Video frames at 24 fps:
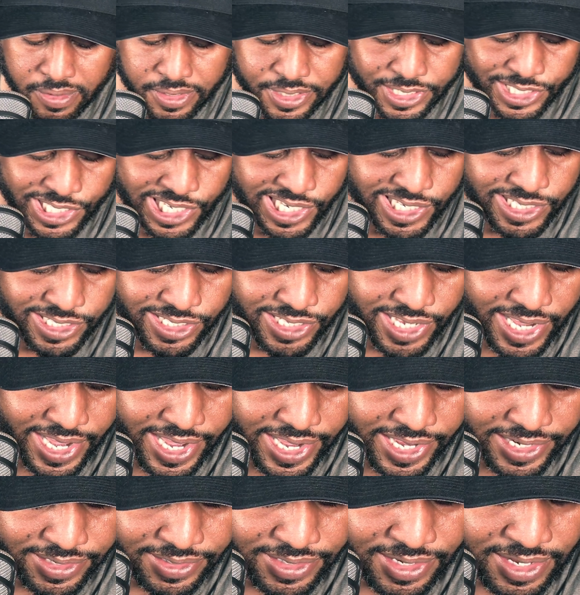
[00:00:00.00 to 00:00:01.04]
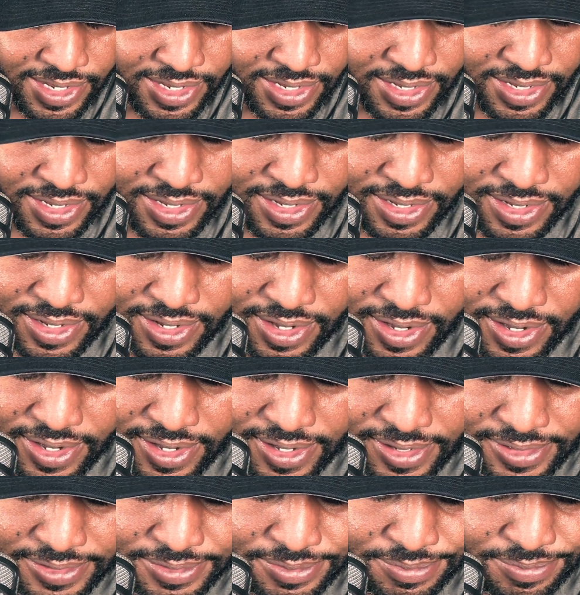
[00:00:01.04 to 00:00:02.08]
That shit is sad.
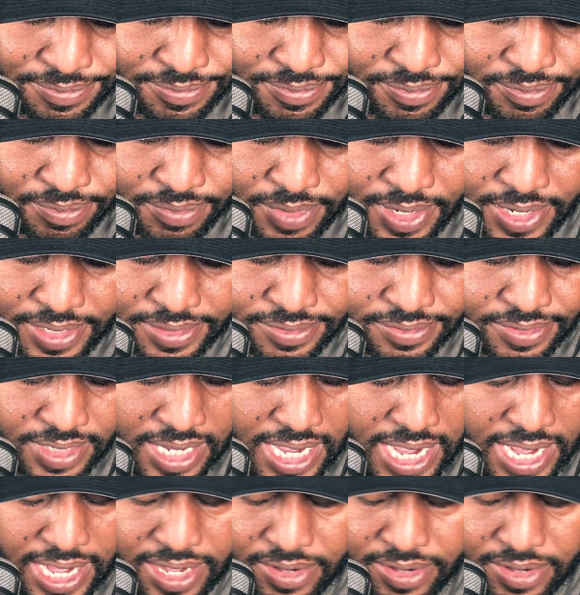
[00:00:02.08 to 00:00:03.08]
But I